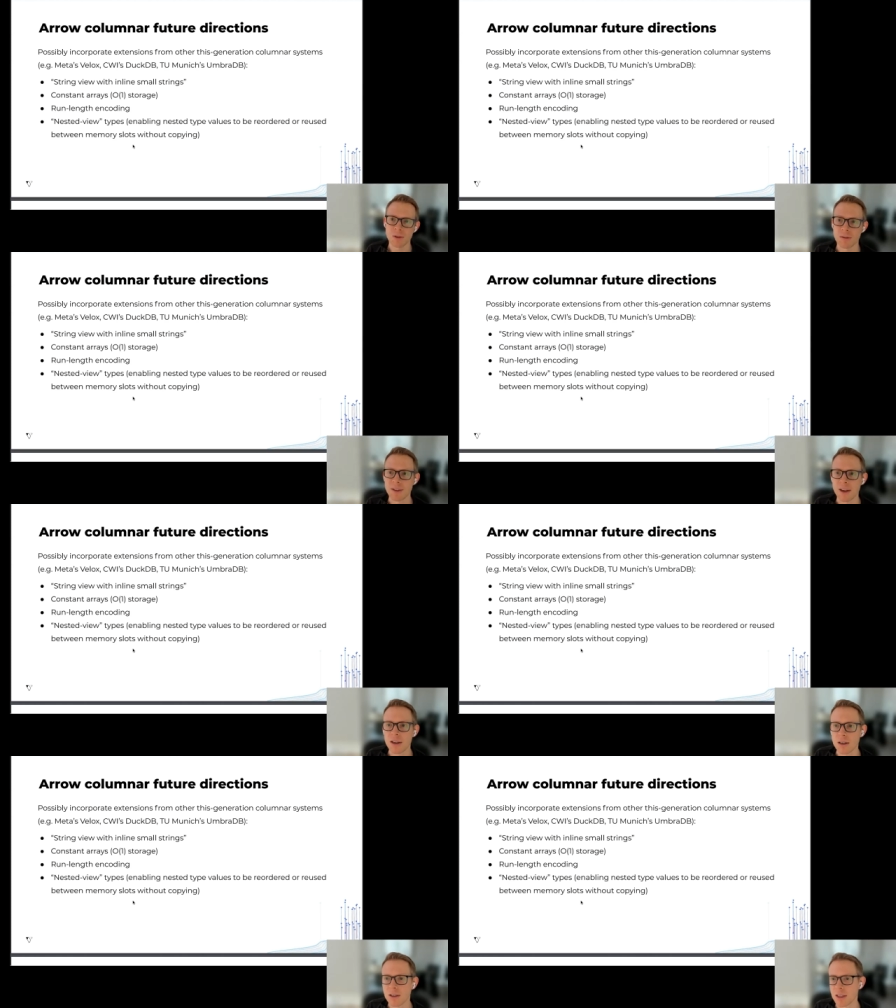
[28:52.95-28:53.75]
of
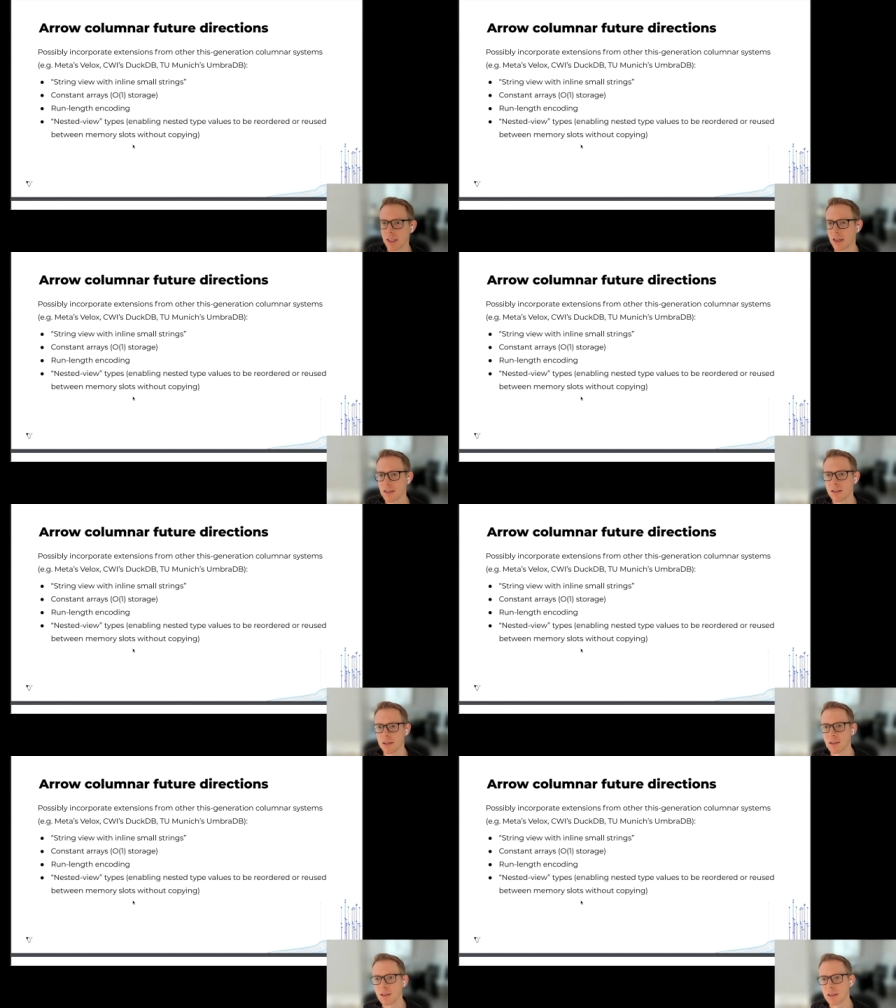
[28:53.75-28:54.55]
data in
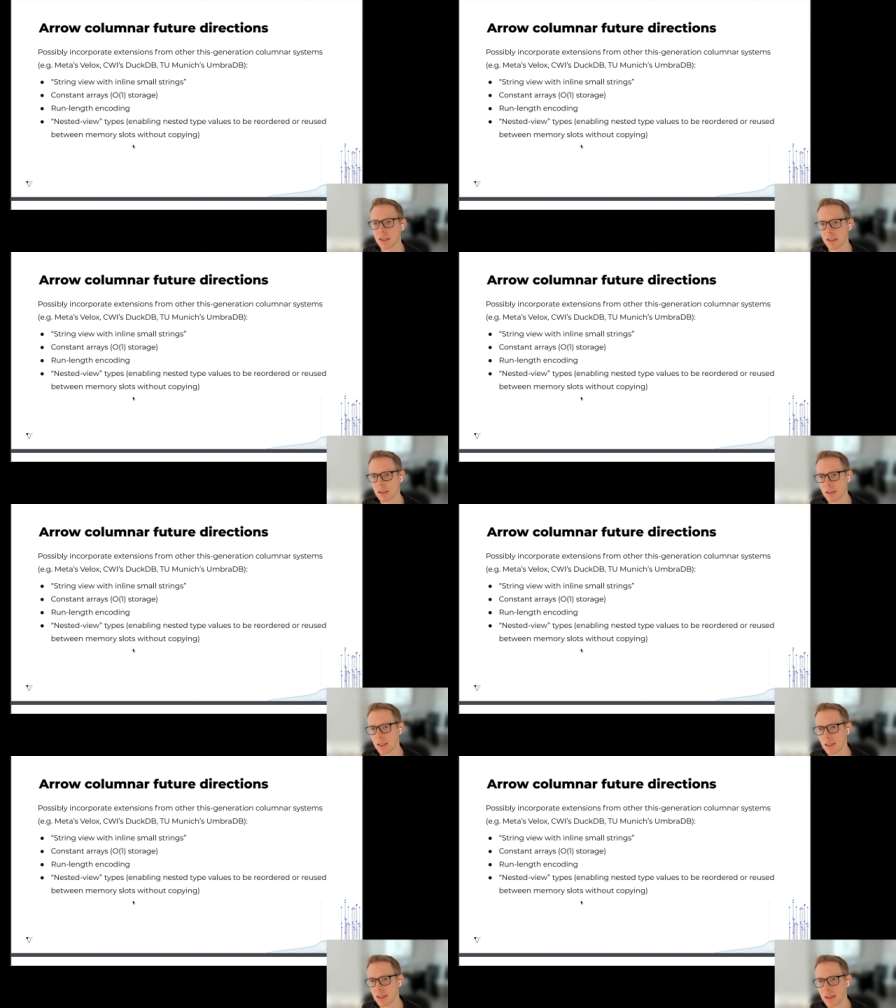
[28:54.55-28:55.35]
nested uh,
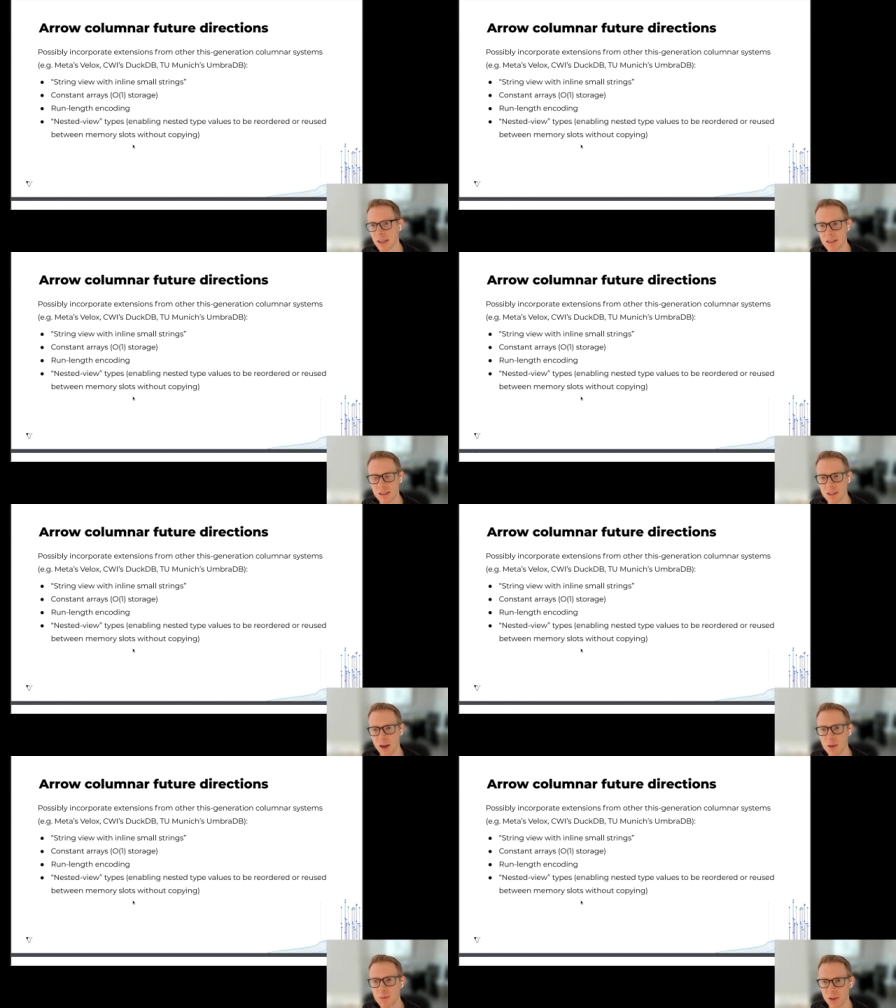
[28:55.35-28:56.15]
in, in, nested
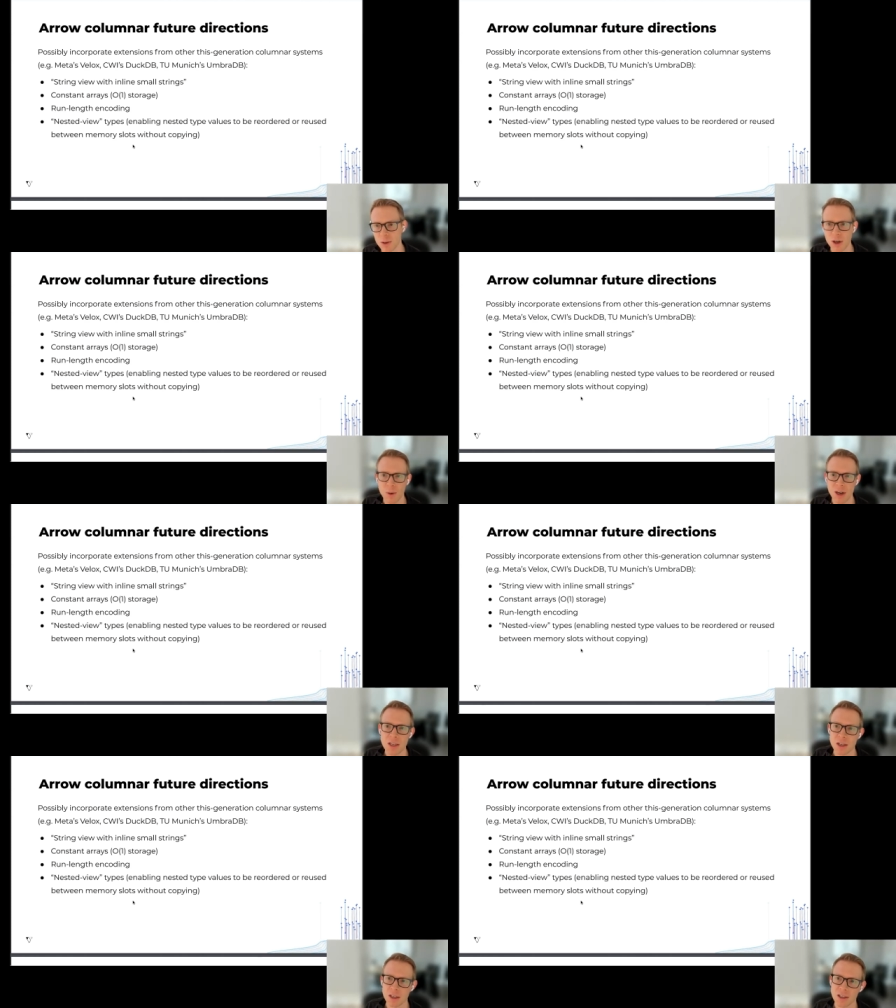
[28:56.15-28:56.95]
types and
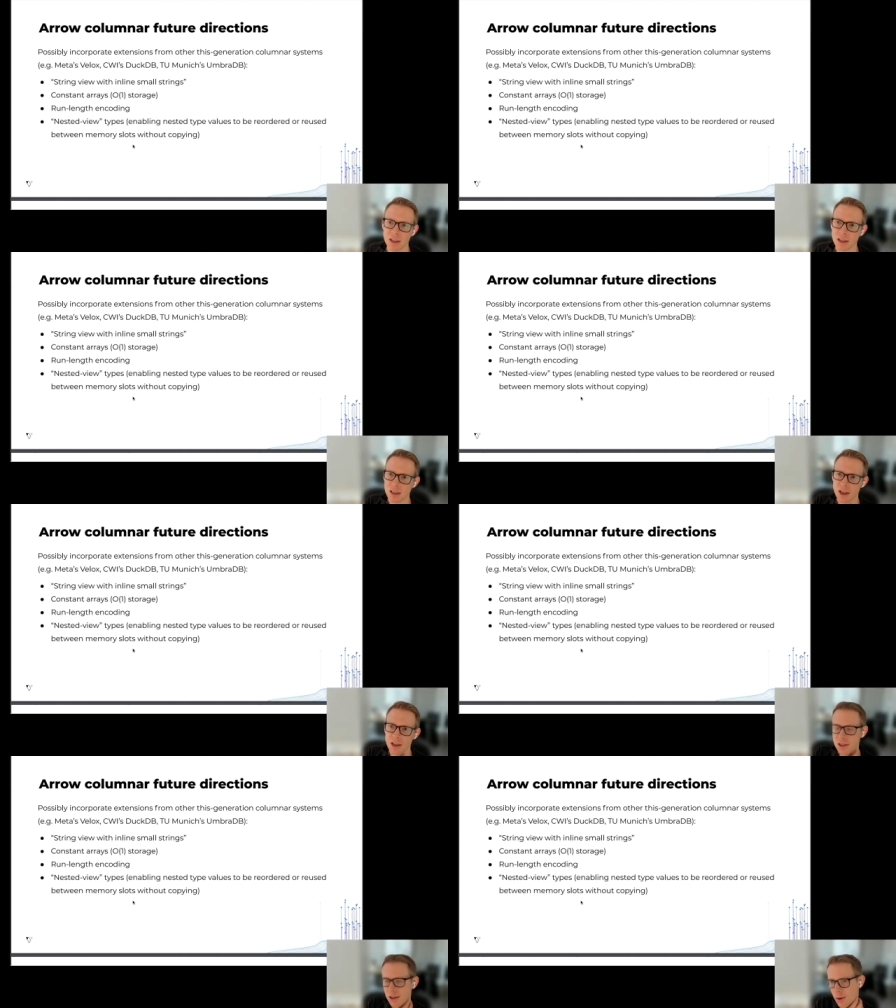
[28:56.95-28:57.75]
rearranging data in a
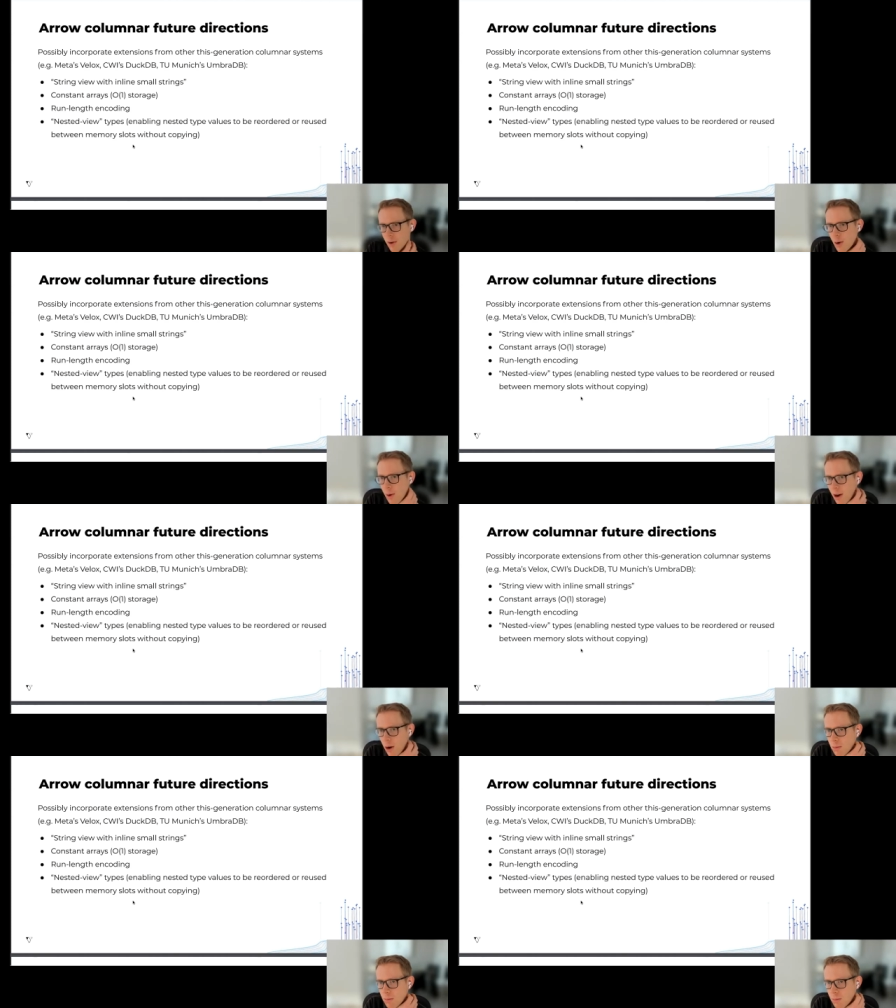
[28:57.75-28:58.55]
nested array
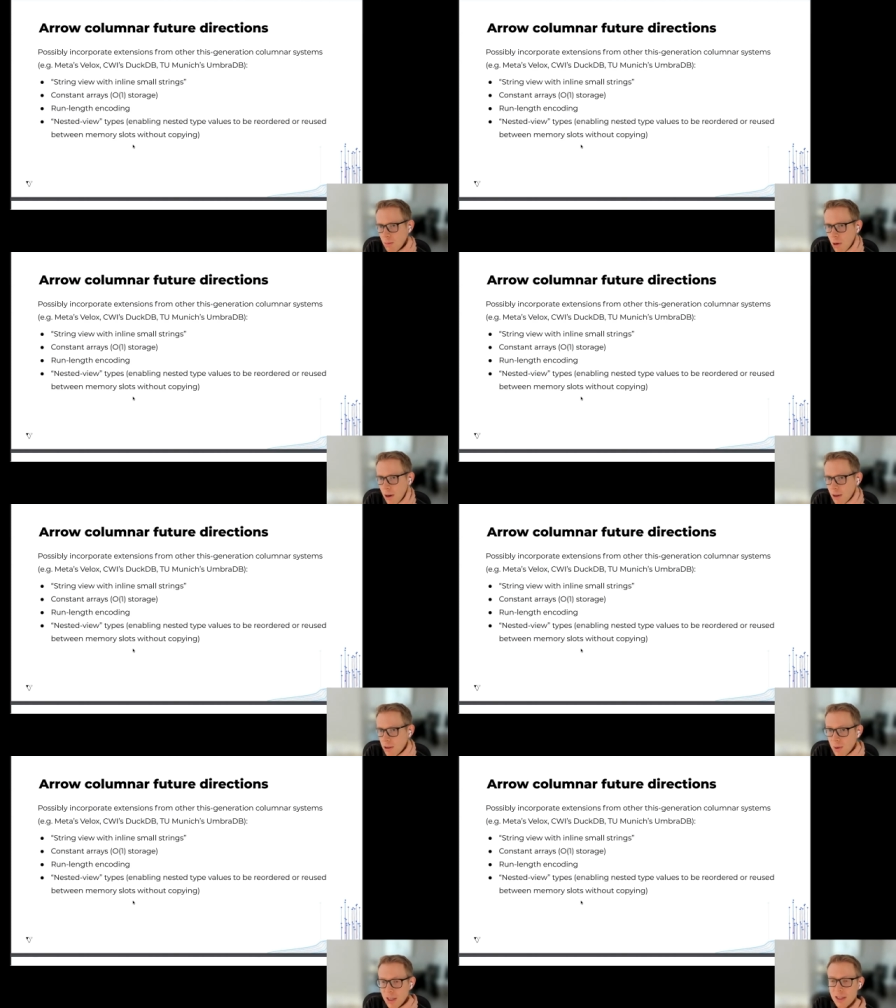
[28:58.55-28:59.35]
without uh,
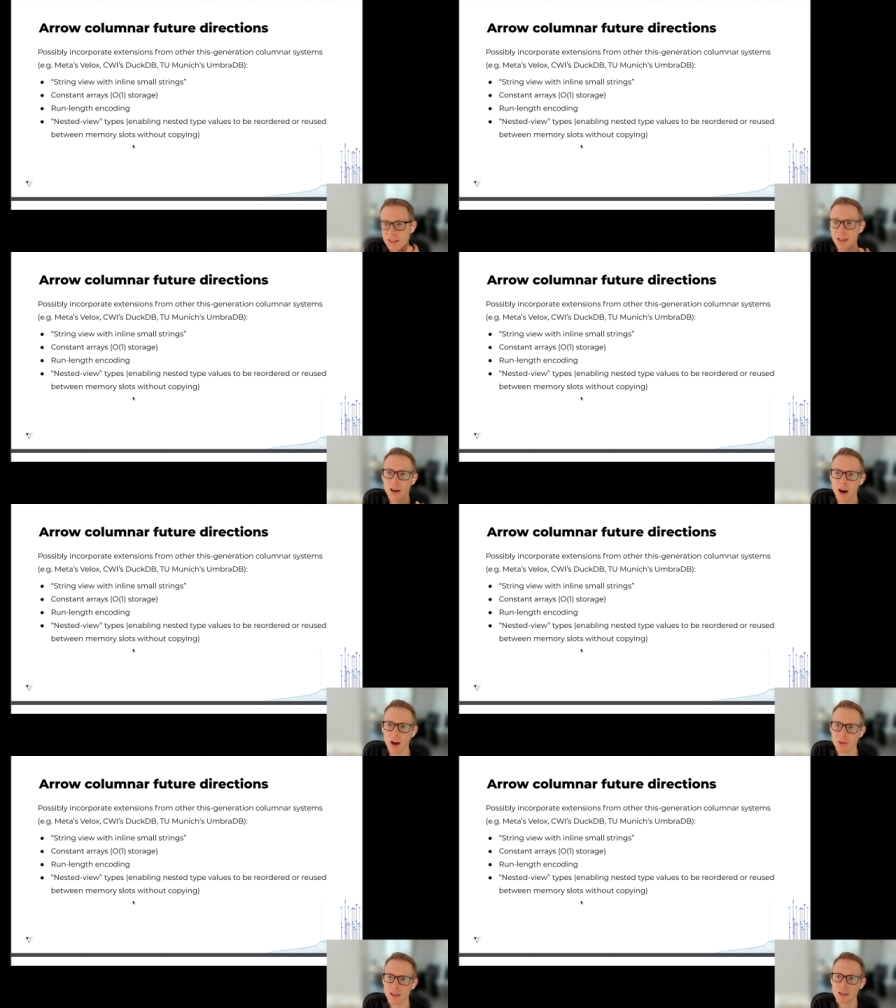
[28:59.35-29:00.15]
doing any data
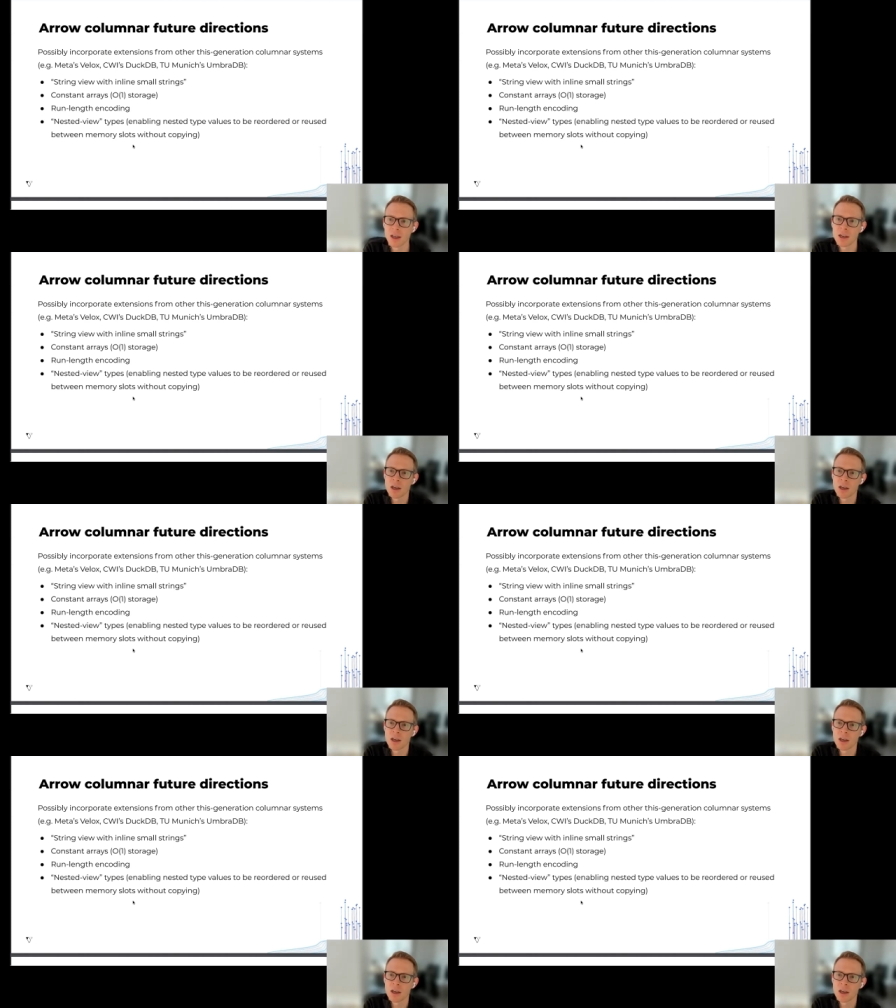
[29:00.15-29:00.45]
copying